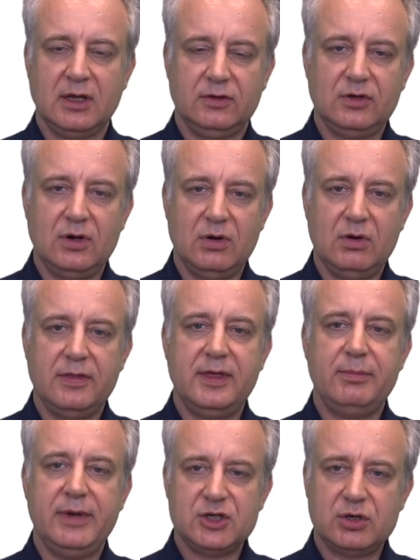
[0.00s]
So the
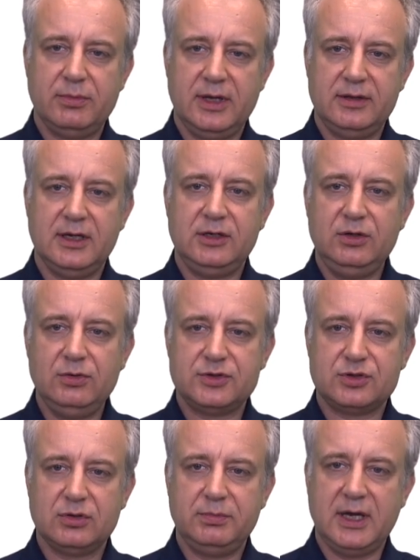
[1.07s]
measurement that
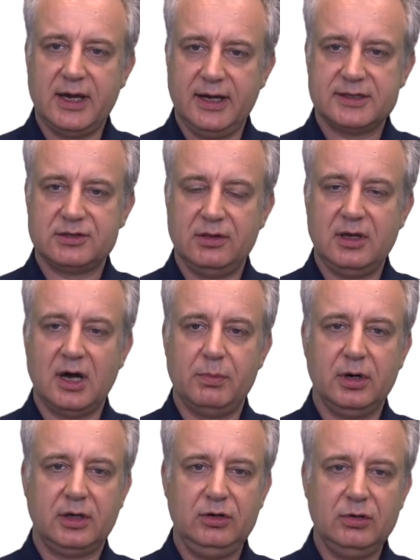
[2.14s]
used to be x on the
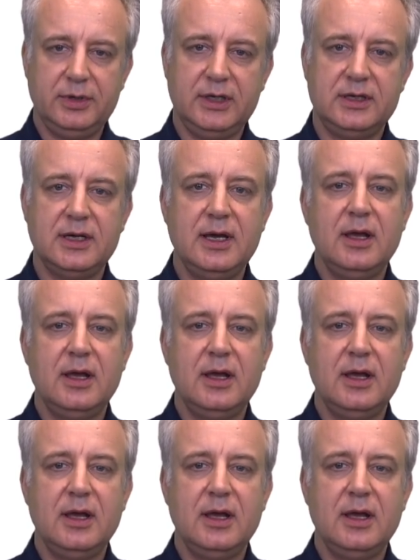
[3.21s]
upper qubit